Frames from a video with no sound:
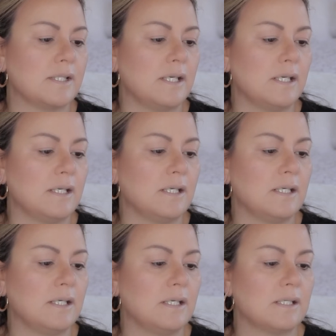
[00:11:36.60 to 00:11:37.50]

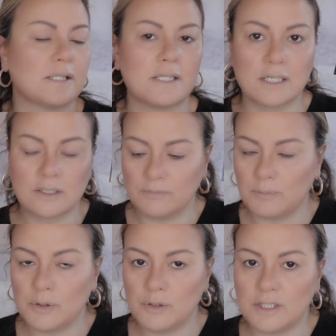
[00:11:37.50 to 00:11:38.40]
the Seductive
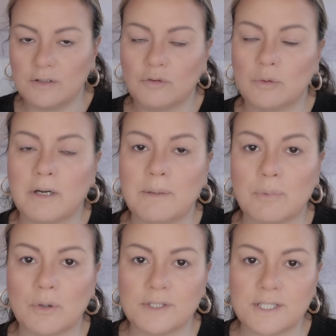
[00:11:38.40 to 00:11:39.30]
Beauty for my
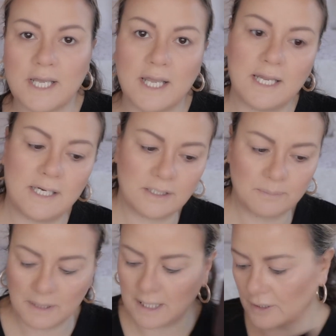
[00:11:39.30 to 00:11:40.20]
bronzer and
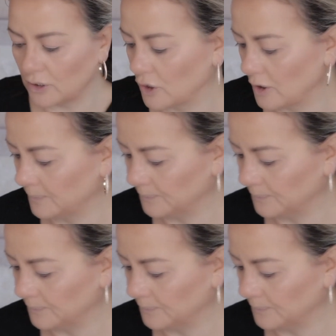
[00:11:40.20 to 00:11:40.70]
blush.